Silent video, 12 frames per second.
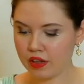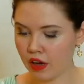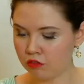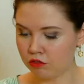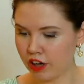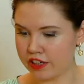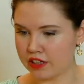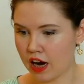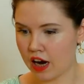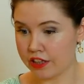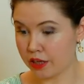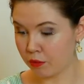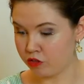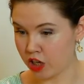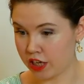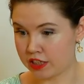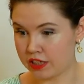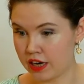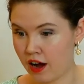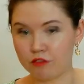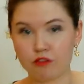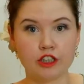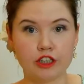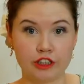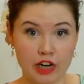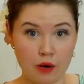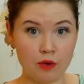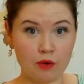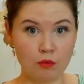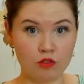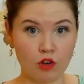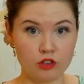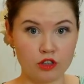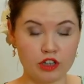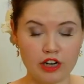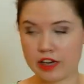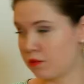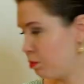Right, I think we've chatted enough. Shall we move on to the next